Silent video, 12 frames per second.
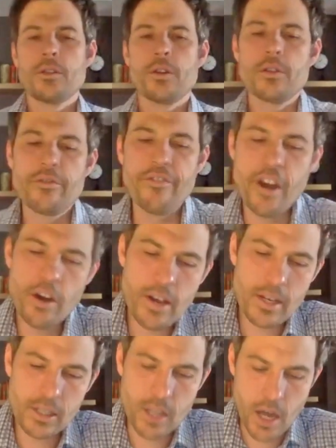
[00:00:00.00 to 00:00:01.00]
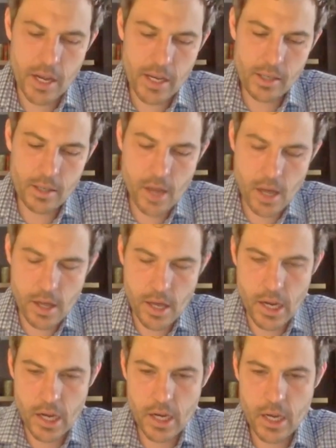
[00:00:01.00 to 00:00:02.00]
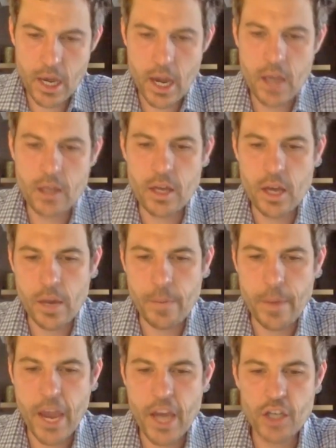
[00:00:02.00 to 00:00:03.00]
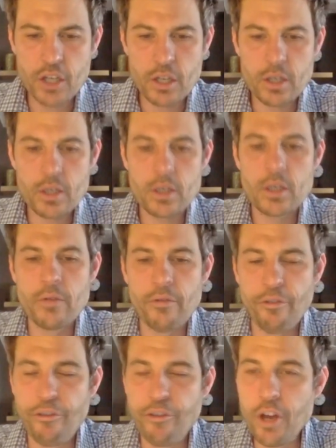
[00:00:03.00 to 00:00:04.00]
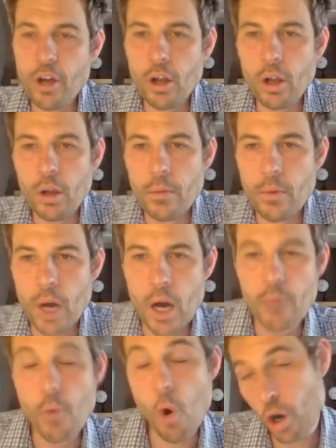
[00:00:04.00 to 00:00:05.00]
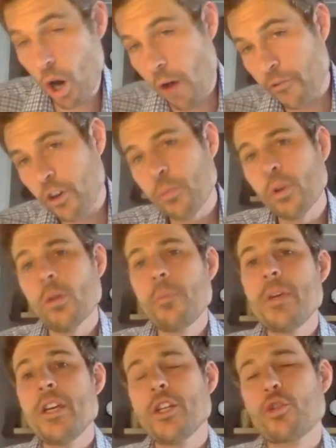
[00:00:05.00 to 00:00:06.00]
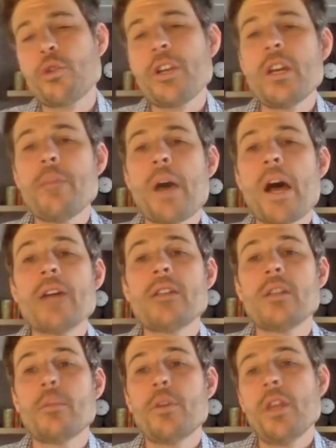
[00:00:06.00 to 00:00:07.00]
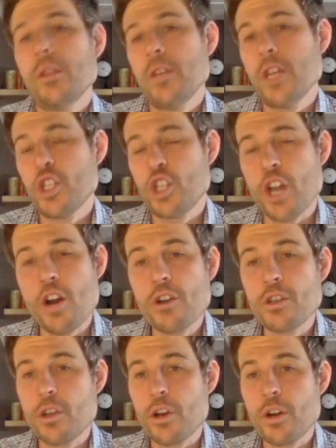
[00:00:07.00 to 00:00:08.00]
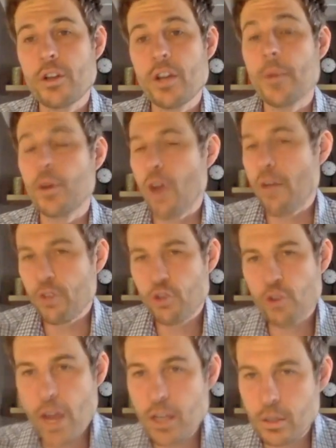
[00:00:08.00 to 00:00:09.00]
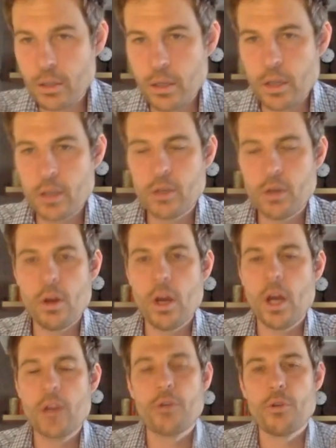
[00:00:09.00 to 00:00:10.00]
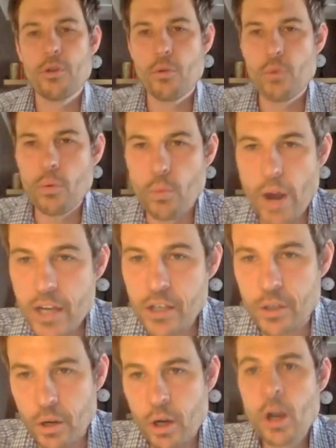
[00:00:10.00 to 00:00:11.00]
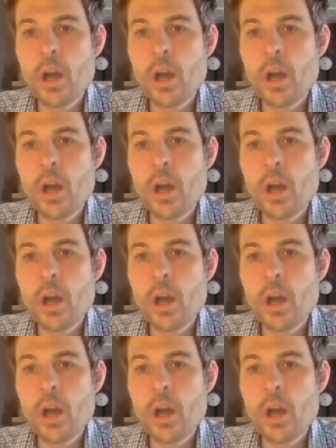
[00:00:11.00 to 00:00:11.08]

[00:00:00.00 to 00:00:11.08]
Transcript: There's various studies that indicate that patients feel more comfortable being treated by someone that shares their demographic traits, their race or